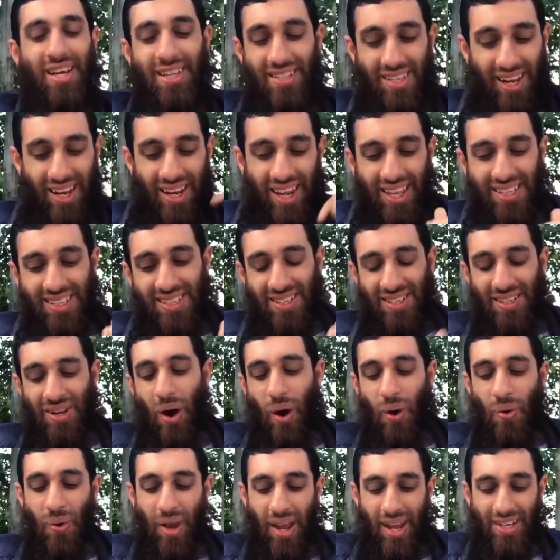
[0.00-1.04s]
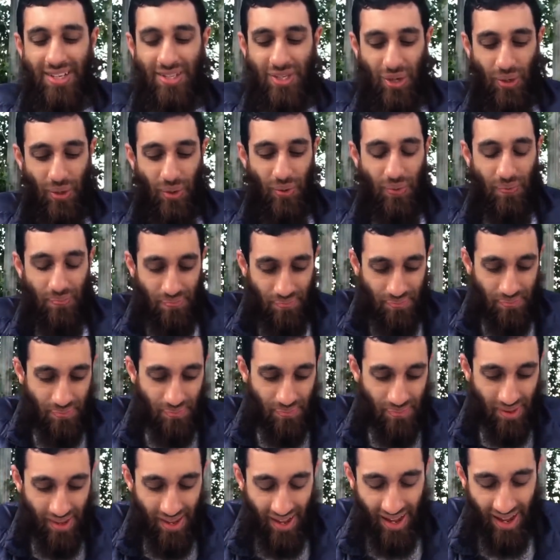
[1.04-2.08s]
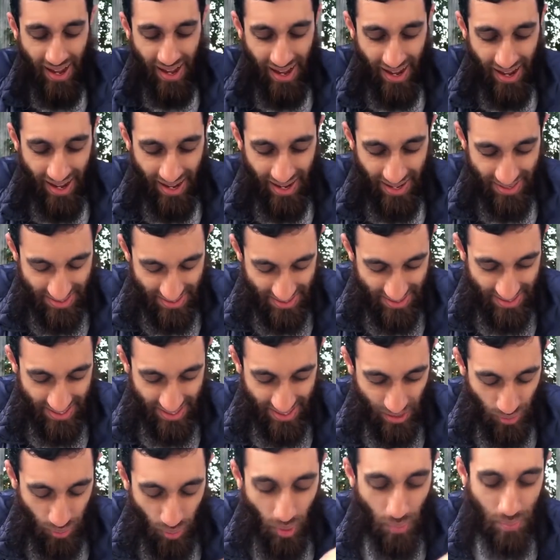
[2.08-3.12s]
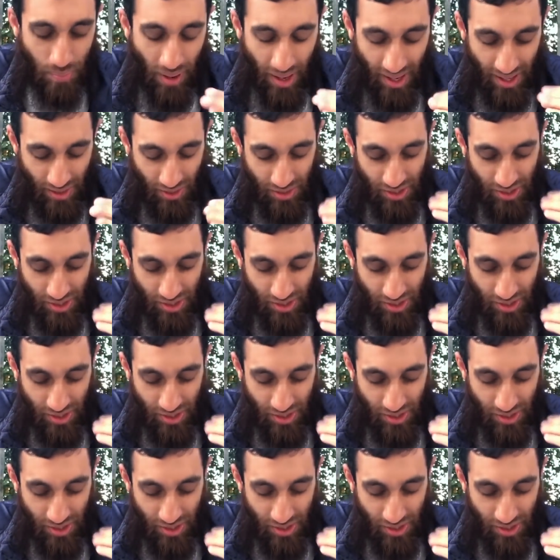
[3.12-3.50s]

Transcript: So let's go into the quote by,